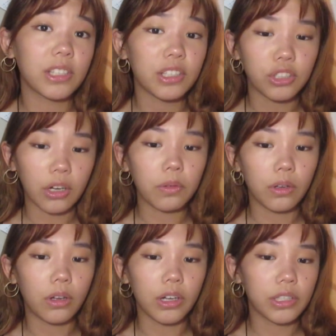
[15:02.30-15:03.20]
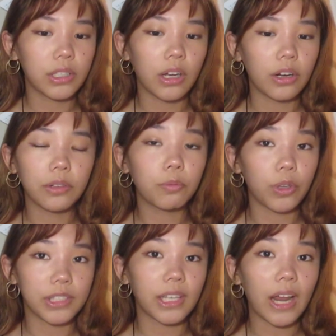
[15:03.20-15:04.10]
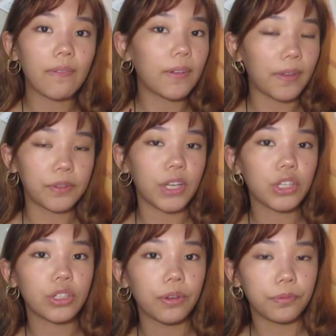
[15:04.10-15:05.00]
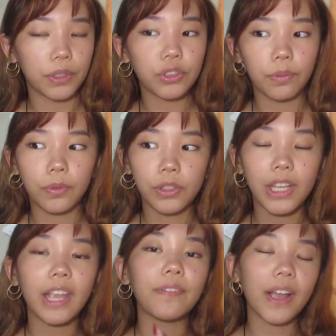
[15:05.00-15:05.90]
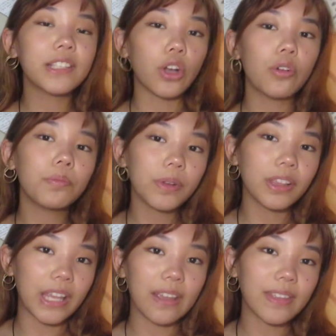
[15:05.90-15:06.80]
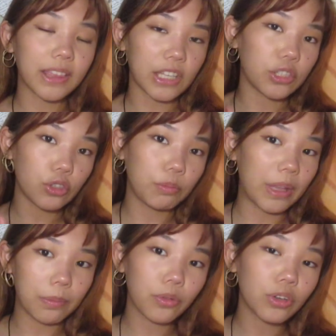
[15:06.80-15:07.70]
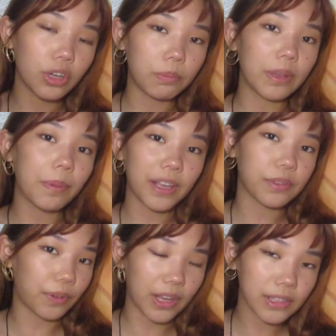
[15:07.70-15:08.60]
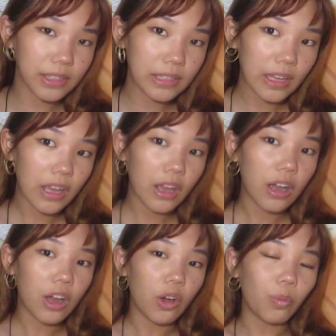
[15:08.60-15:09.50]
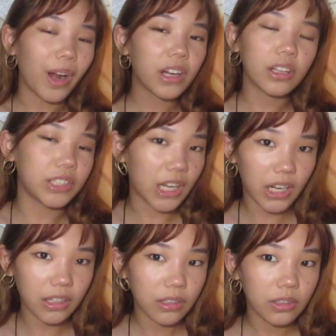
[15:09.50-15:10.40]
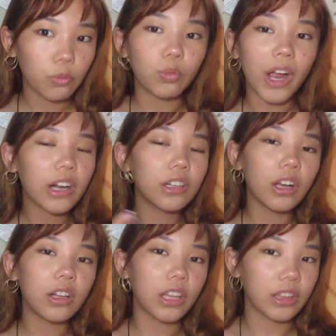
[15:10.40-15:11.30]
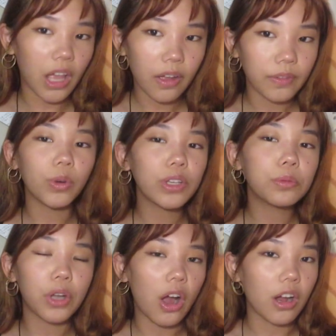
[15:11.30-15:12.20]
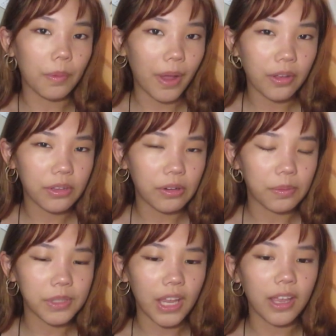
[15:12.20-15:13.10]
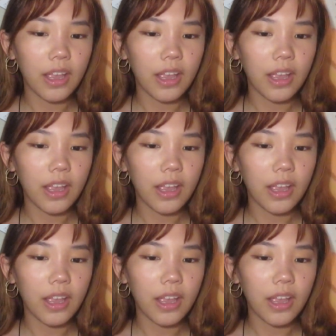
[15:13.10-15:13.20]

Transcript: in general, honestly, are ones that have a foundation of friendship first. Like, if I don't believe that these two people could be best friends, why are y'all dating? Why are y'all in love? What do you talk about? You know what I'm saying?